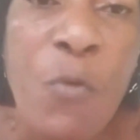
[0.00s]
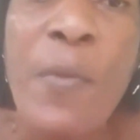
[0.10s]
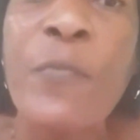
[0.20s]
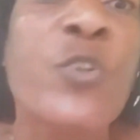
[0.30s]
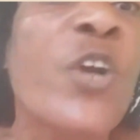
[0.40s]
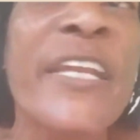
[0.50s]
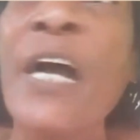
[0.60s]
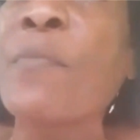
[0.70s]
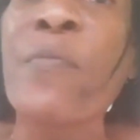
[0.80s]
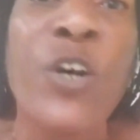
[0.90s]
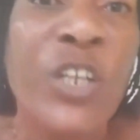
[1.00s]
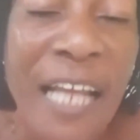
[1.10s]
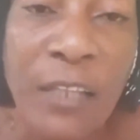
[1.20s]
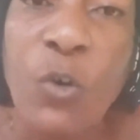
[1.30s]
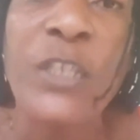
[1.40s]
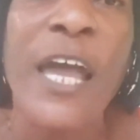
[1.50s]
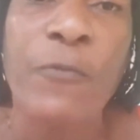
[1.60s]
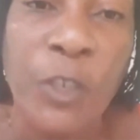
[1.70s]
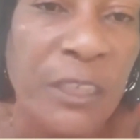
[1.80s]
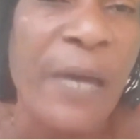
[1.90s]
Mama granny and me blood clot all time.
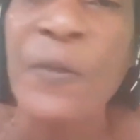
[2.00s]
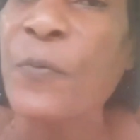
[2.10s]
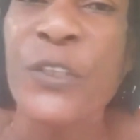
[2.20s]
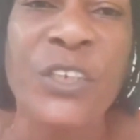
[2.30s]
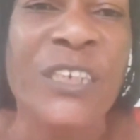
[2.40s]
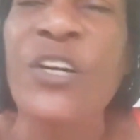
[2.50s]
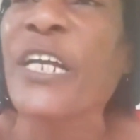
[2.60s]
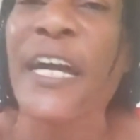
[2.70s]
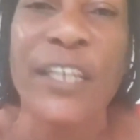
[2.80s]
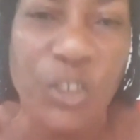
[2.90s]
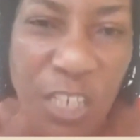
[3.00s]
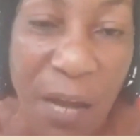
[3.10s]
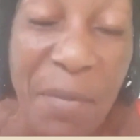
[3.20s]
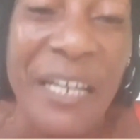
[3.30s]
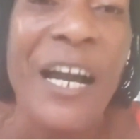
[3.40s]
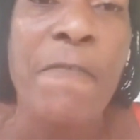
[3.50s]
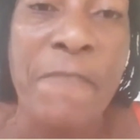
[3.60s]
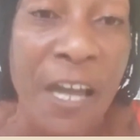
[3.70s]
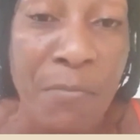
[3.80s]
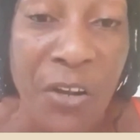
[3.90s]
First time people so sit down in the kitchen and make
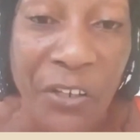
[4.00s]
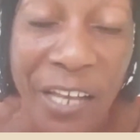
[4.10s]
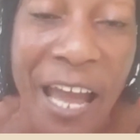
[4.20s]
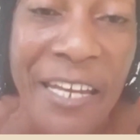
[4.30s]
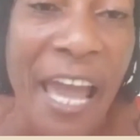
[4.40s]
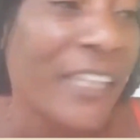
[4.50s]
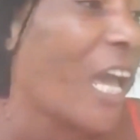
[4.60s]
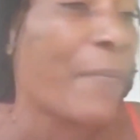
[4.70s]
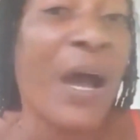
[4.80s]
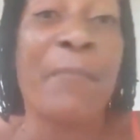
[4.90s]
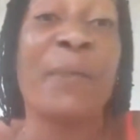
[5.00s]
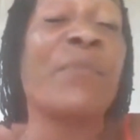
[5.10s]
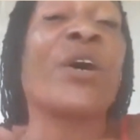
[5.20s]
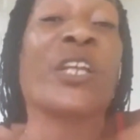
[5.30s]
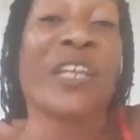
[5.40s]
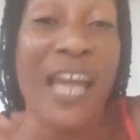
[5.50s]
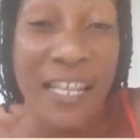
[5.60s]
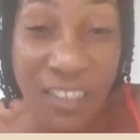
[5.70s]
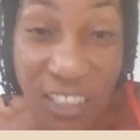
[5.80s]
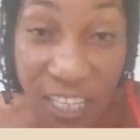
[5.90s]
coffee a blood clot. Night time I make blood
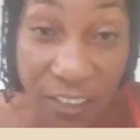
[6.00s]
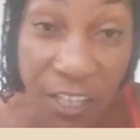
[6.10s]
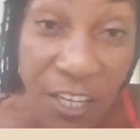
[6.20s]
clot cake.